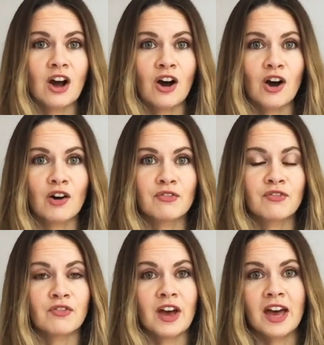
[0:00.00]

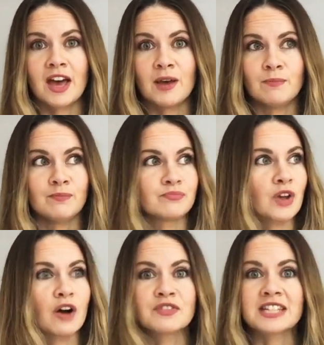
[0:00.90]
of
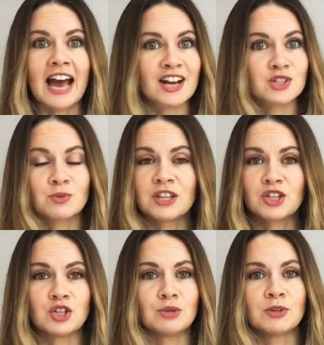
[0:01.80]
sex within
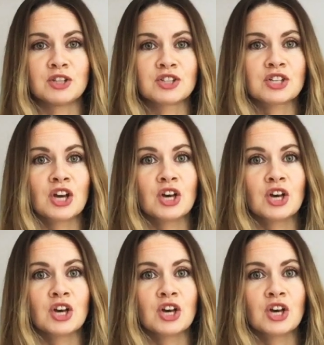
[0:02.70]
humans.